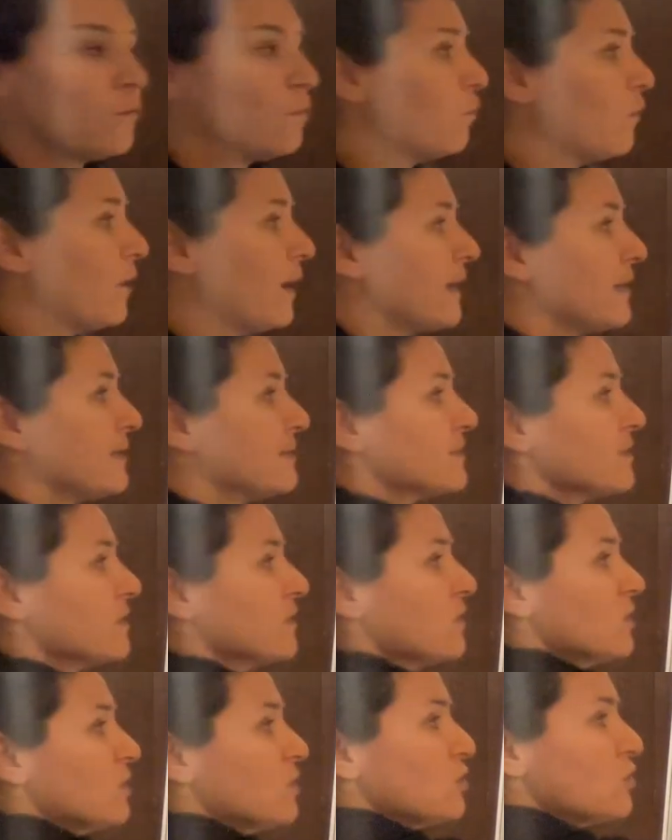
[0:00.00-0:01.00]
weighs.
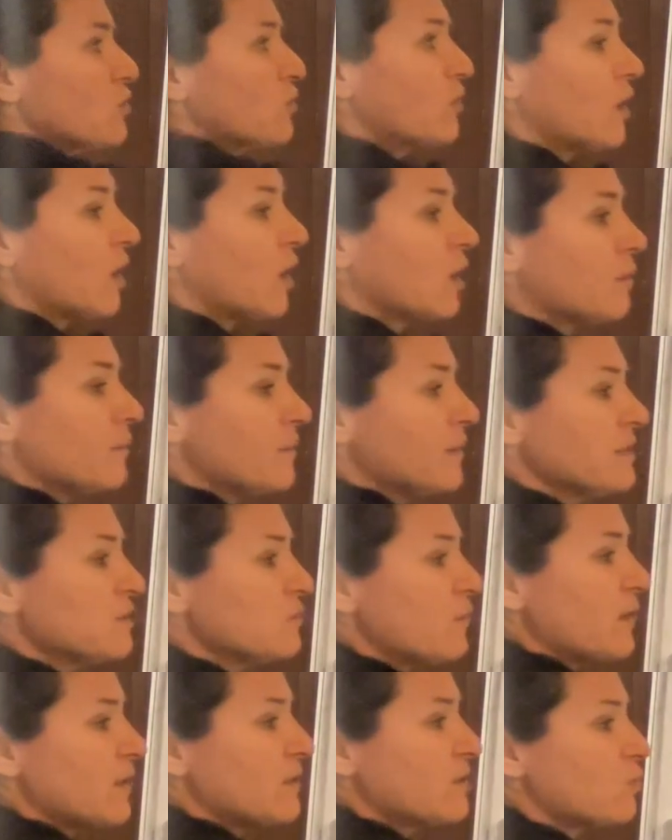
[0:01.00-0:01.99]
So
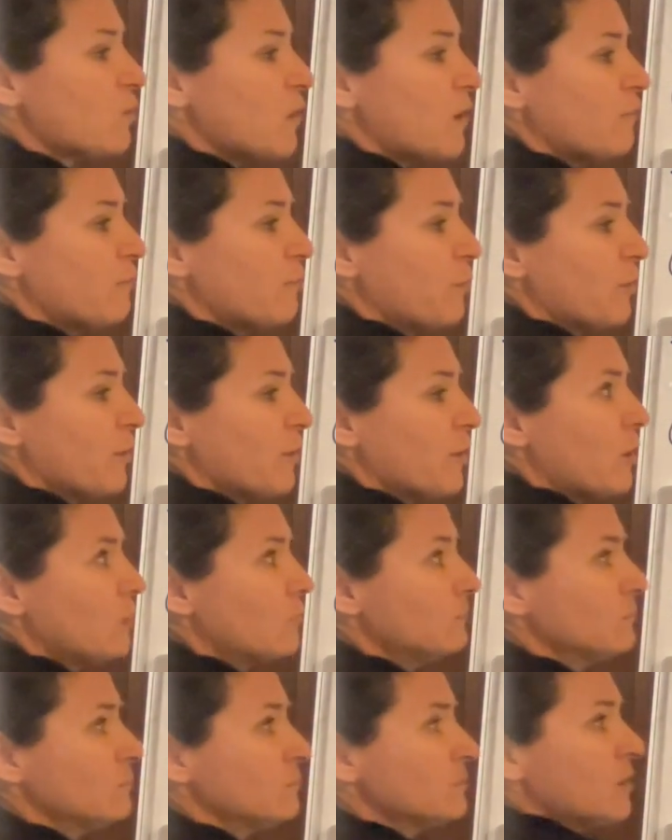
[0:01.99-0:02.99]
carbons weigh
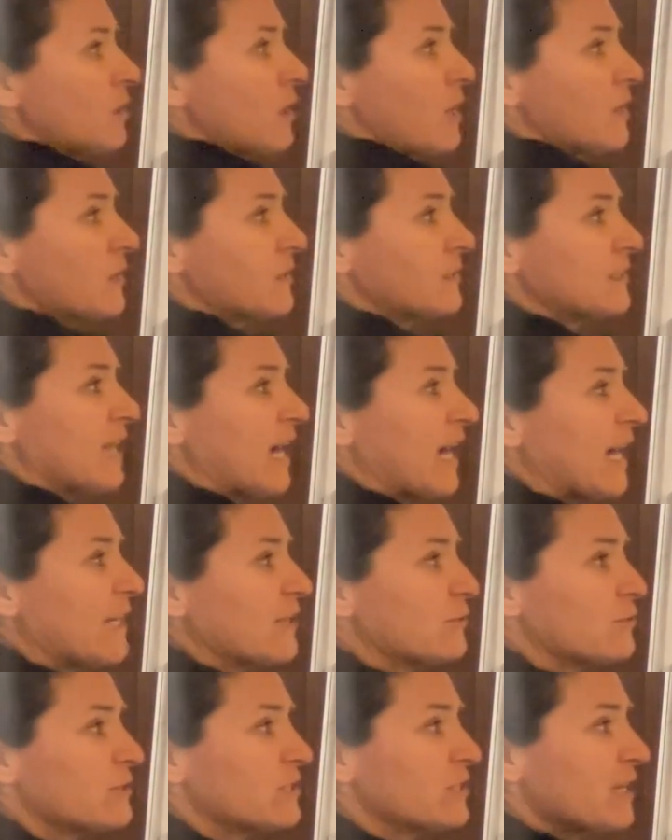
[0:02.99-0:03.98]
12.0.
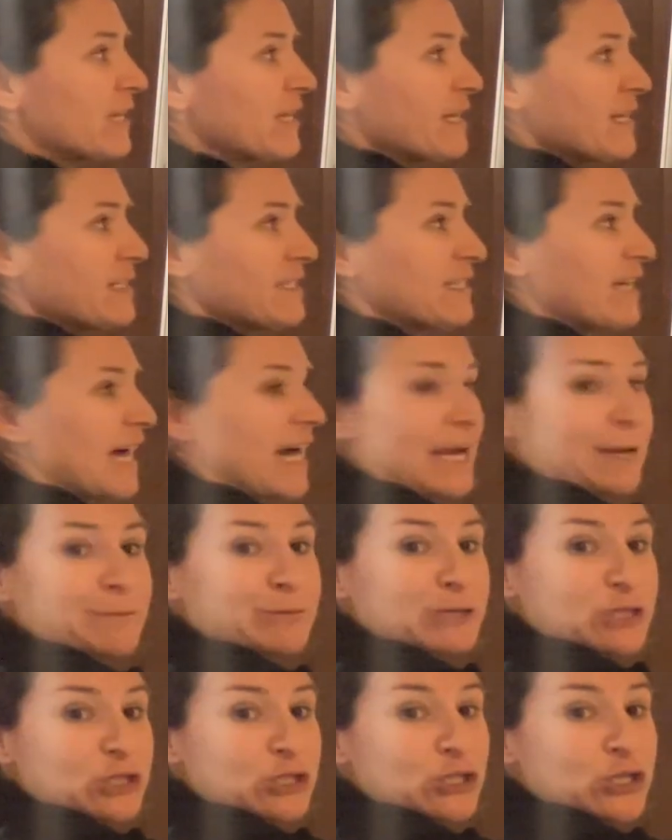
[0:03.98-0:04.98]
Hydrogen
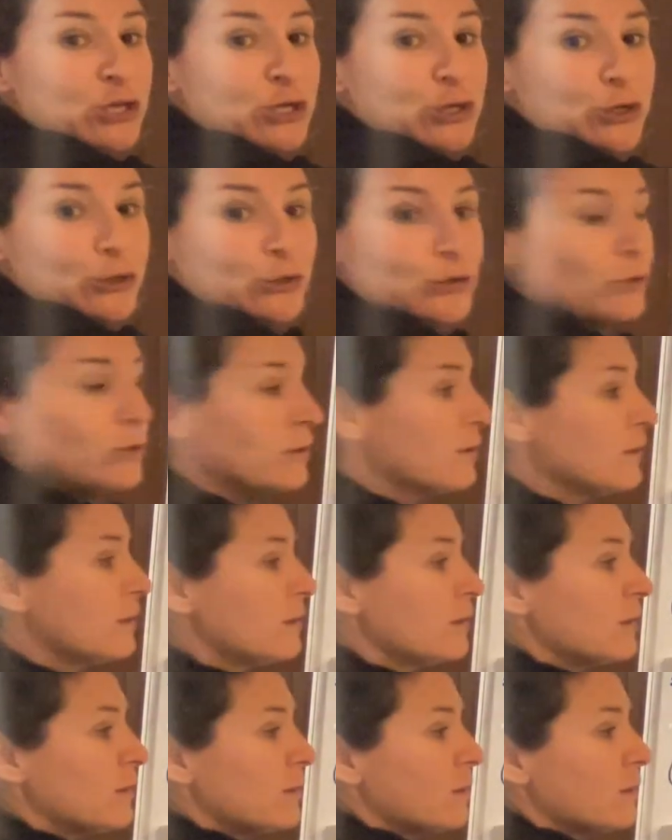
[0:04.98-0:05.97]
times 2
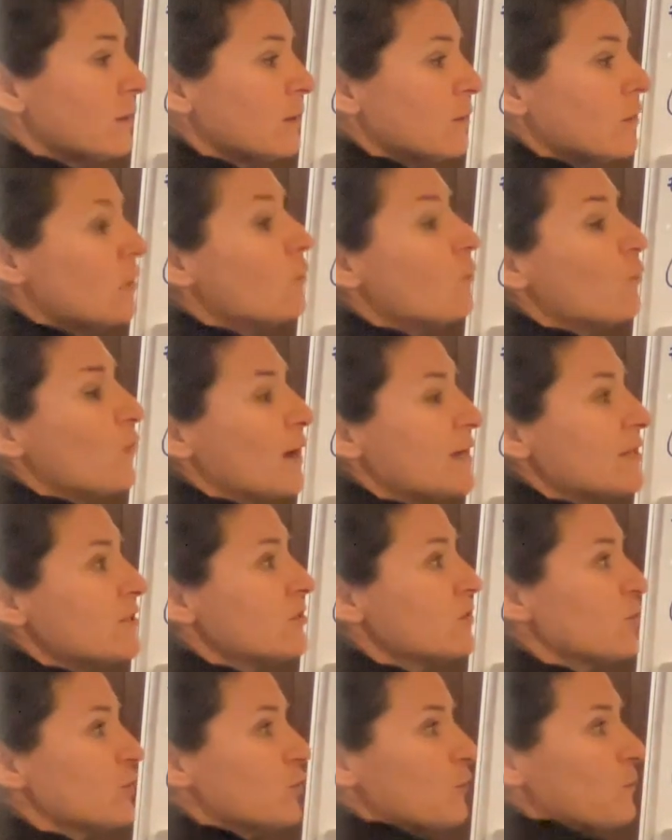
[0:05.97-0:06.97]

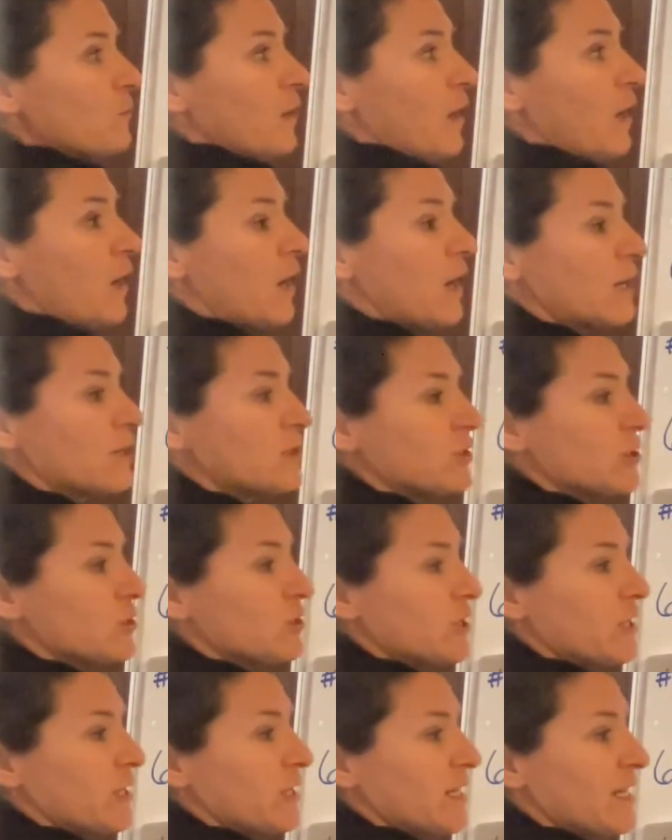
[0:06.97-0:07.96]
weighs 2.
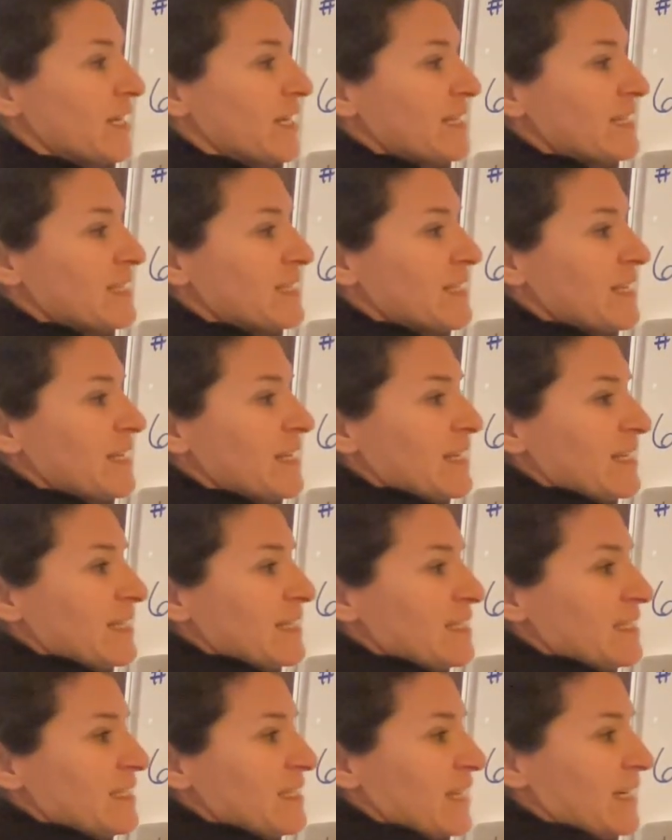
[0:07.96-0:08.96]
Oxygen is
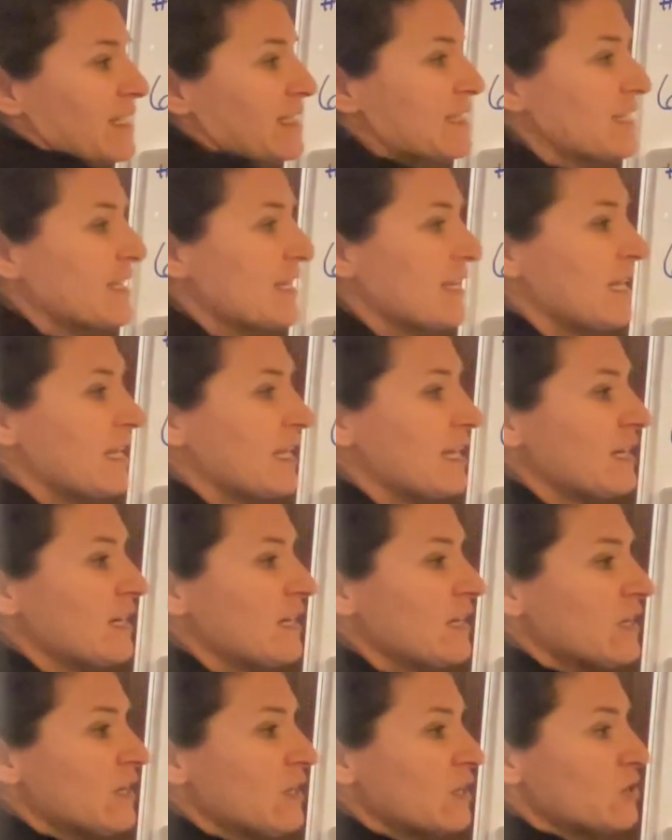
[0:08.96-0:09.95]

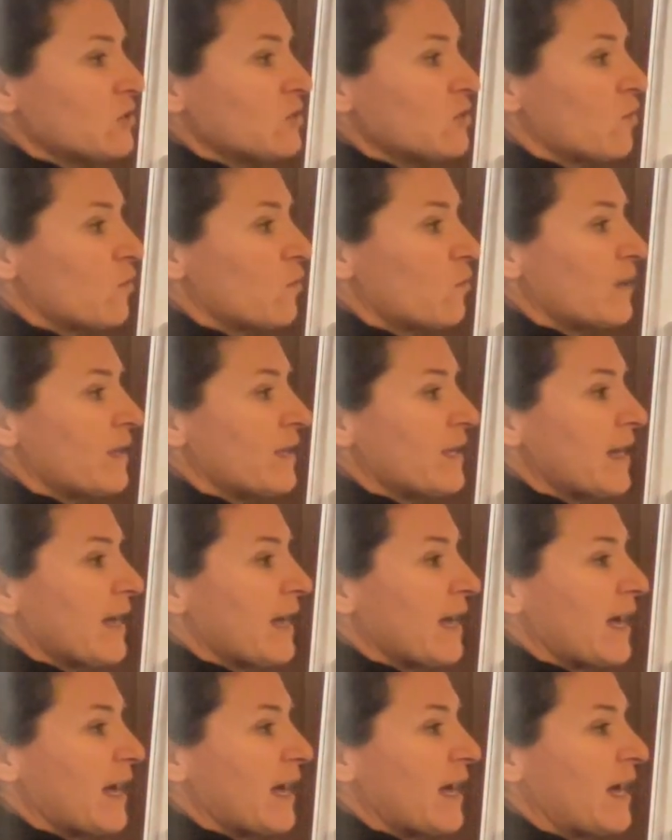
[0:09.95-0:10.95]
16. So we
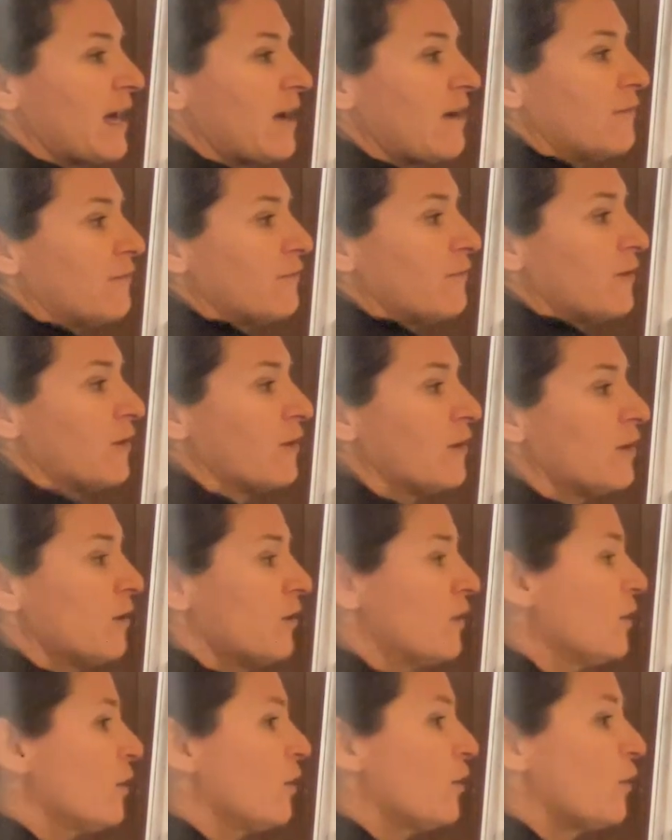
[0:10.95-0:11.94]
have
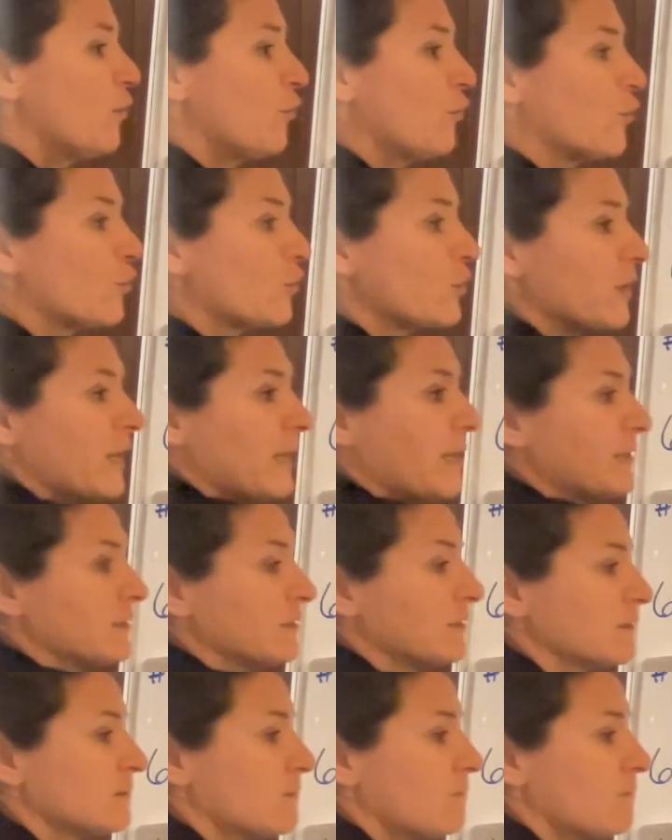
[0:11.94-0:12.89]
30.